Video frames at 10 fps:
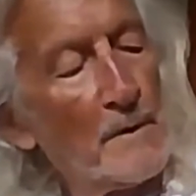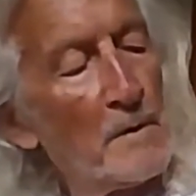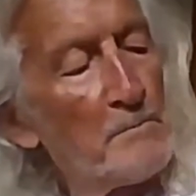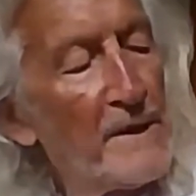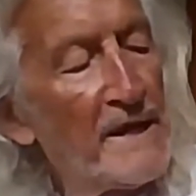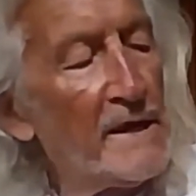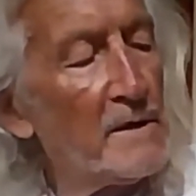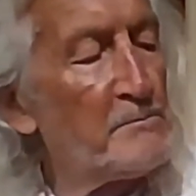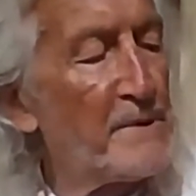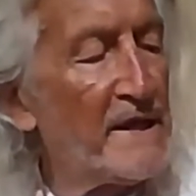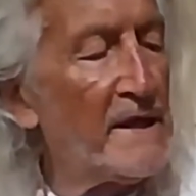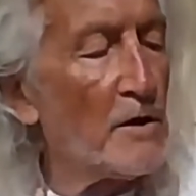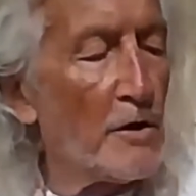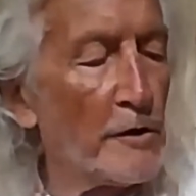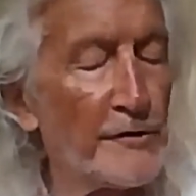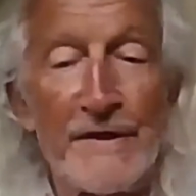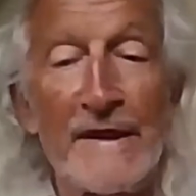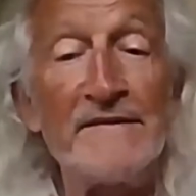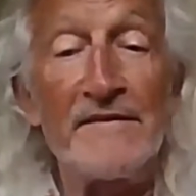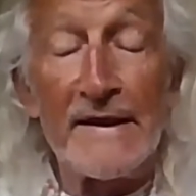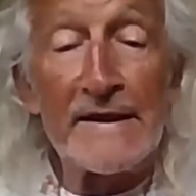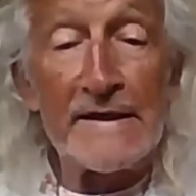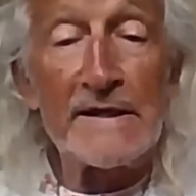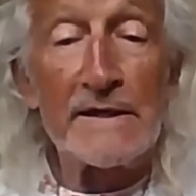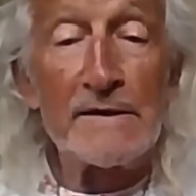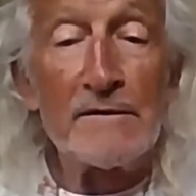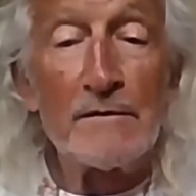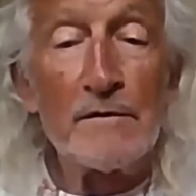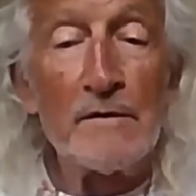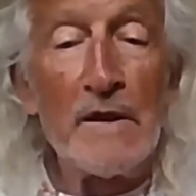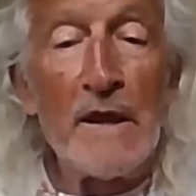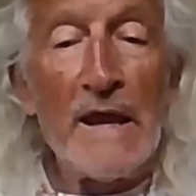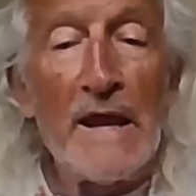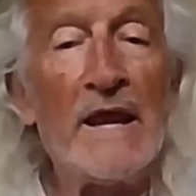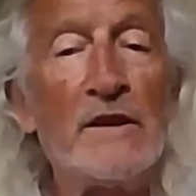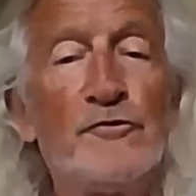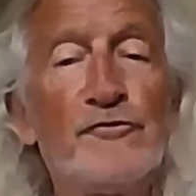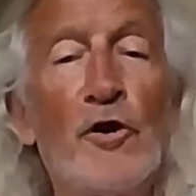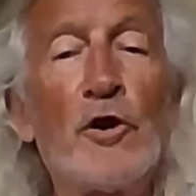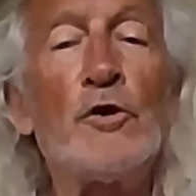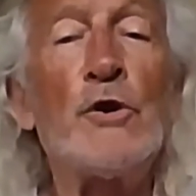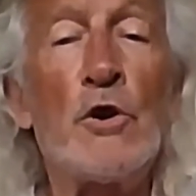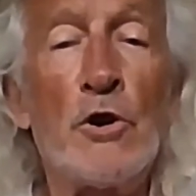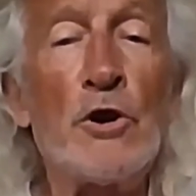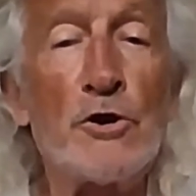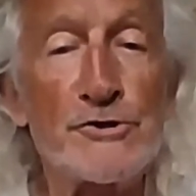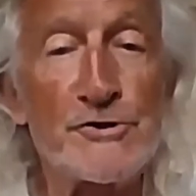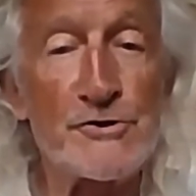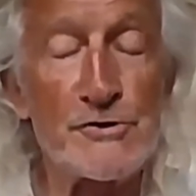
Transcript: Be authentic and follow your heart.